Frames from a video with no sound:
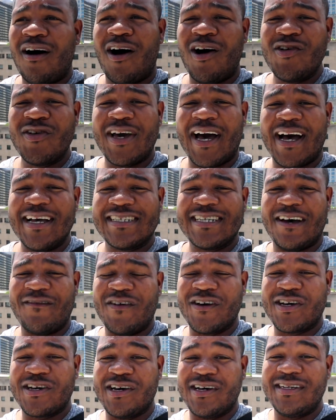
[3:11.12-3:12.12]
All you guys have
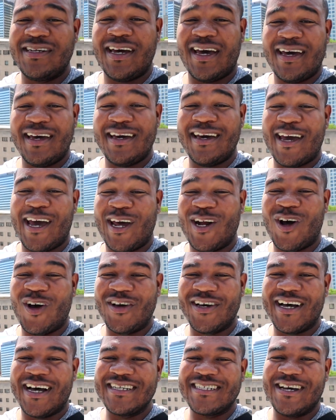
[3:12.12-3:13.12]
a good day, and all
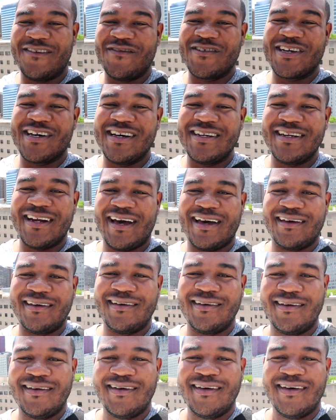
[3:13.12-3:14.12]
you guys have a good night,
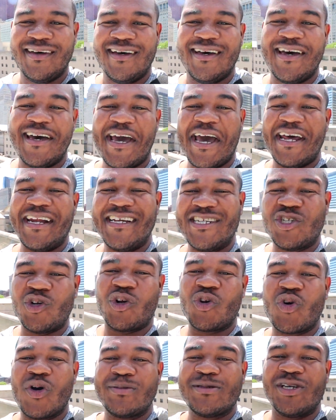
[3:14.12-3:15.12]
and enjoy
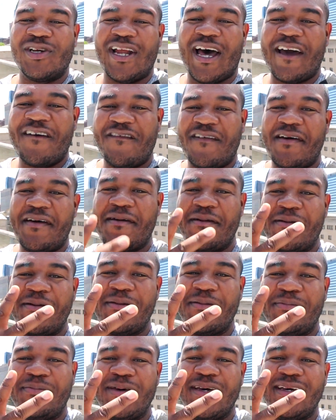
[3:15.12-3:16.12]
the crypto life.
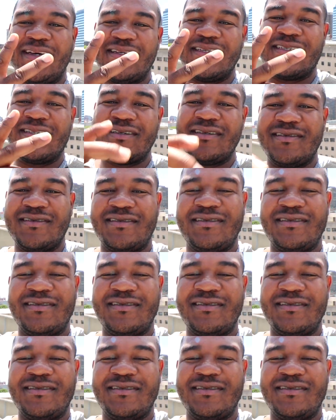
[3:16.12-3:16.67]
Peace.